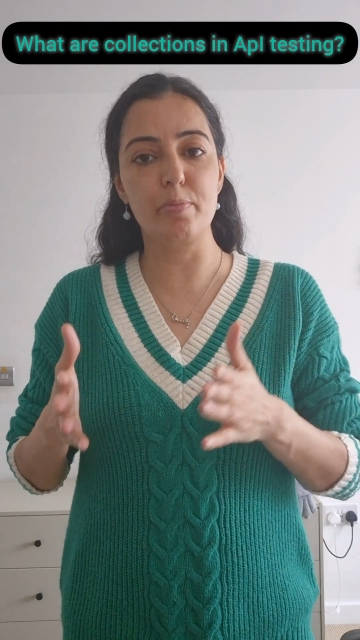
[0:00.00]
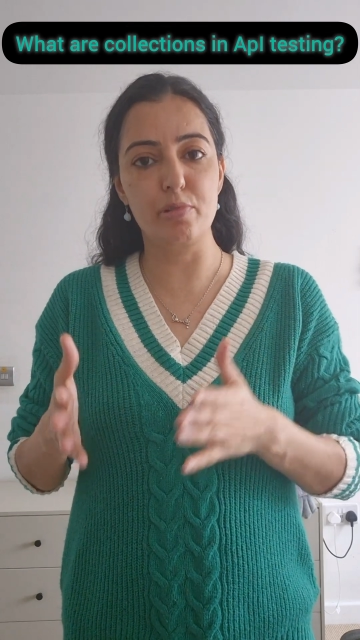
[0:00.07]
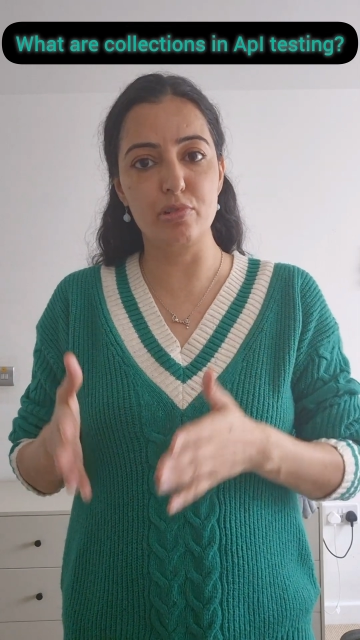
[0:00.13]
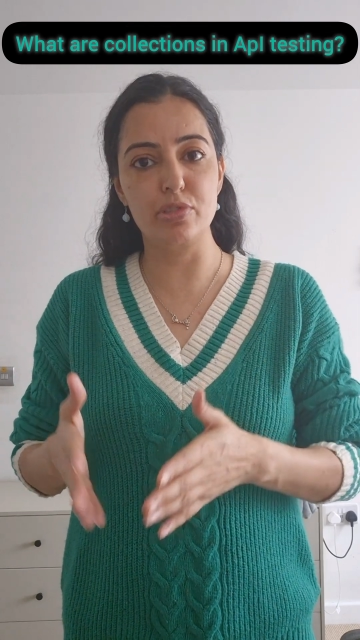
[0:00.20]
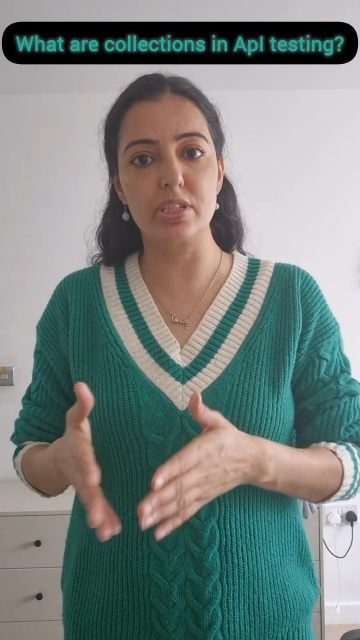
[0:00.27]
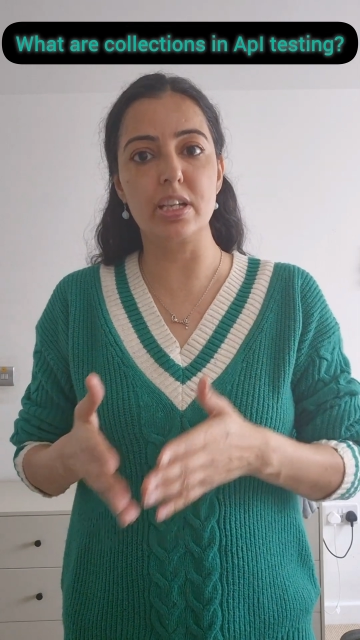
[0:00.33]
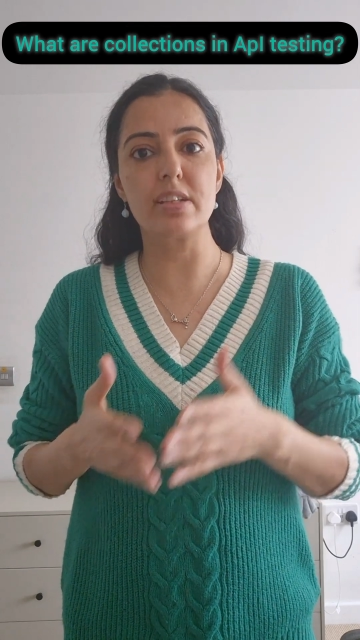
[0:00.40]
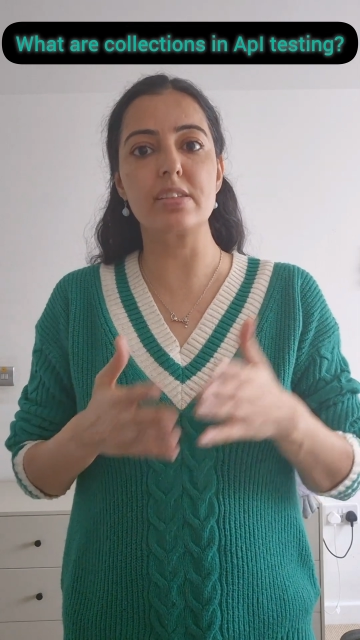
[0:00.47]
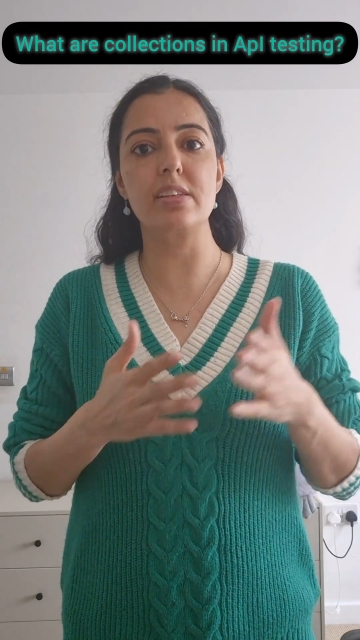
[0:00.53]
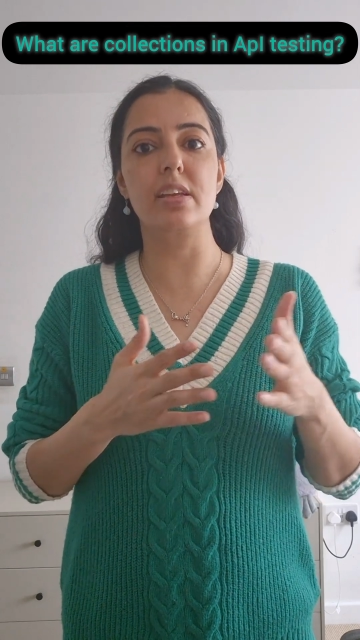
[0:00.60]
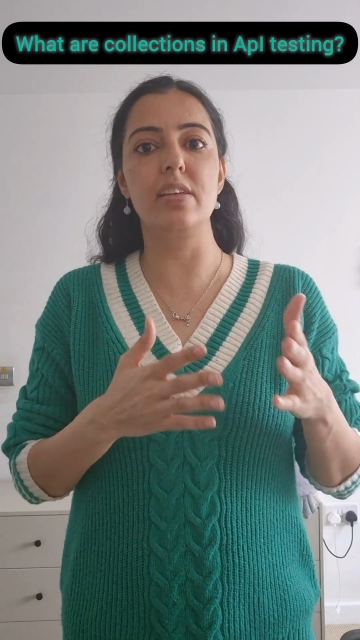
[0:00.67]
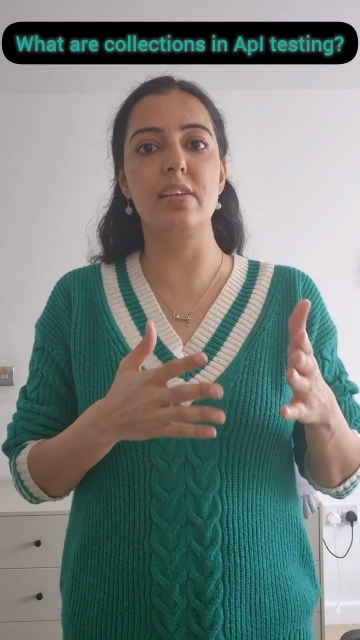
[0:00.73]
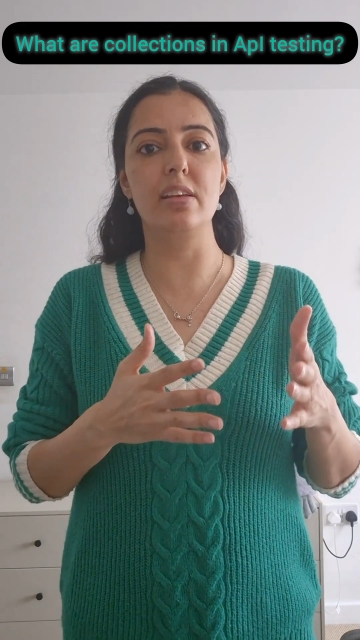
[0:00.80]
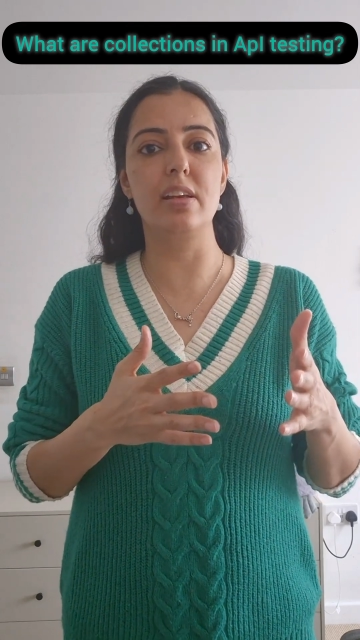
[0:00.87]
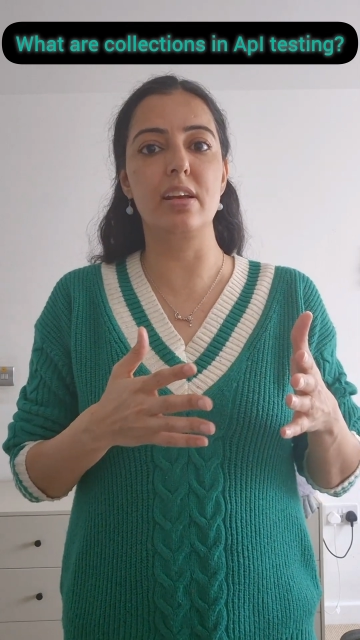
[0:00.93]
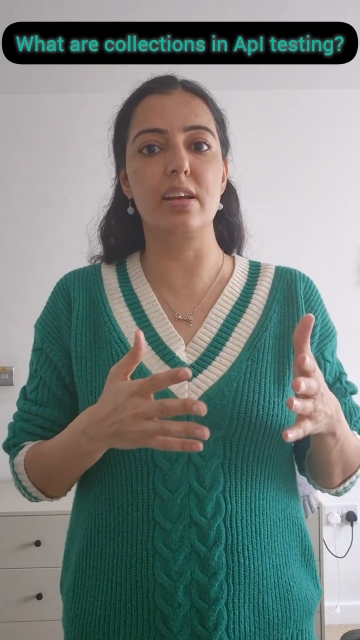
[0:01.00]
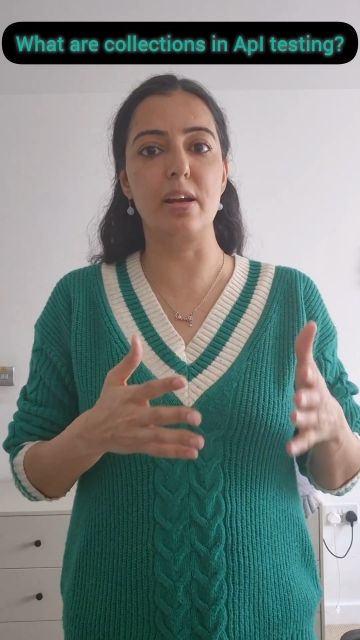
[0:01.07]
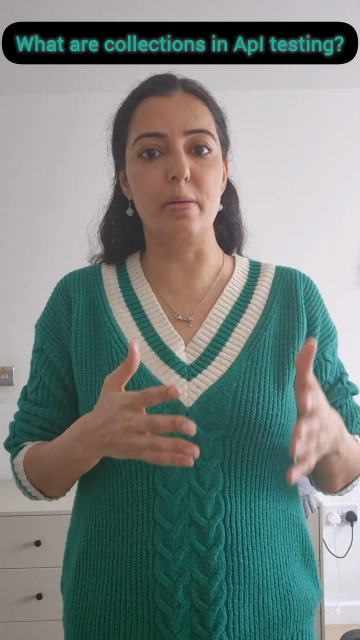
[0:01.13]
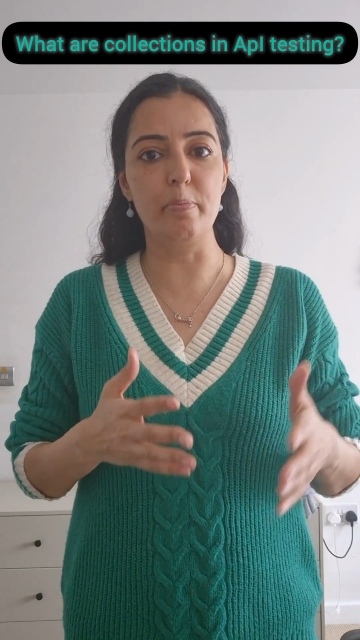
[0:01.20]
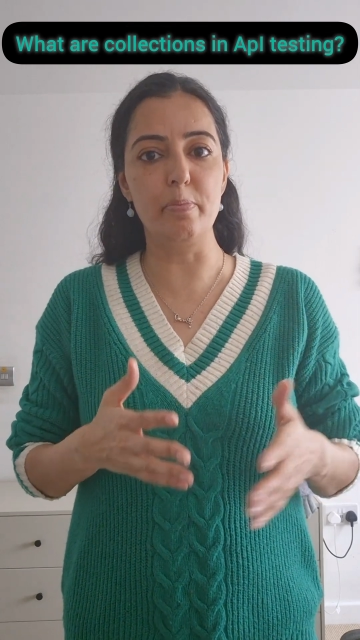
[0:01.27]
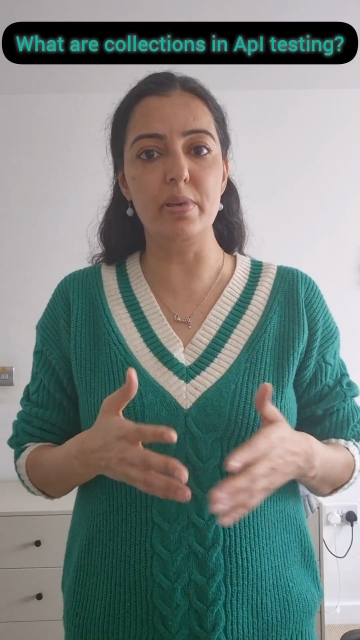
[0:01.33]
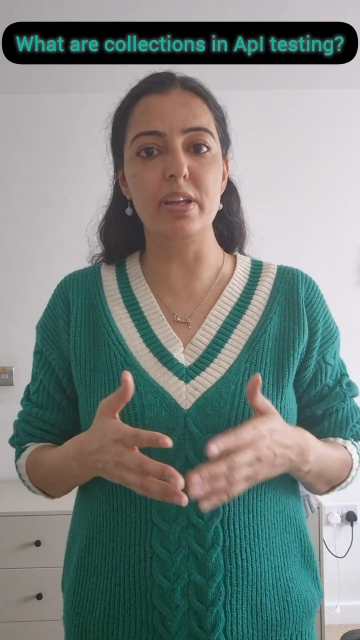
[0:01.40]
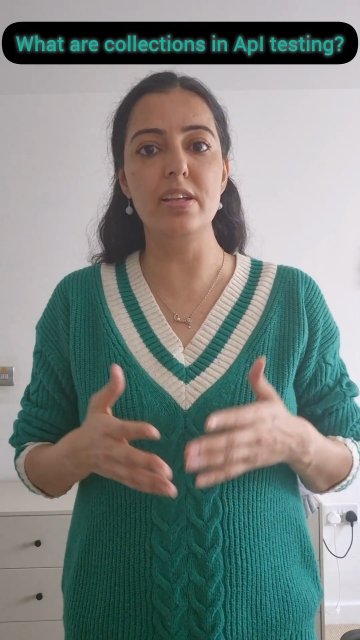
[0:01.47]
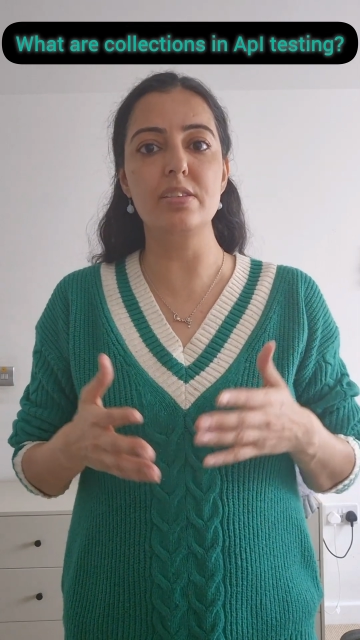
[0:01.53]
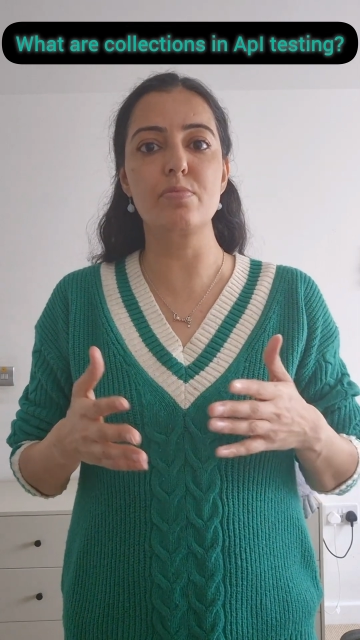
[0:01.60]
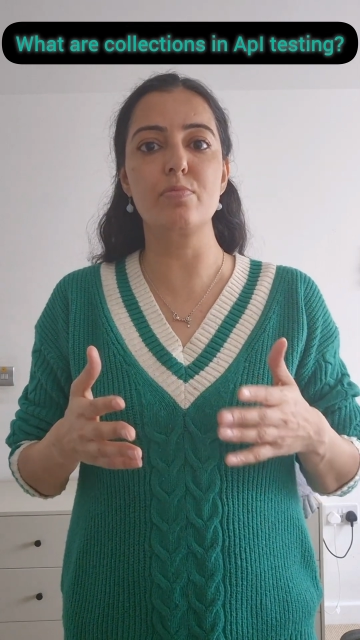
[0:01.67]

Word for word: projects in companies,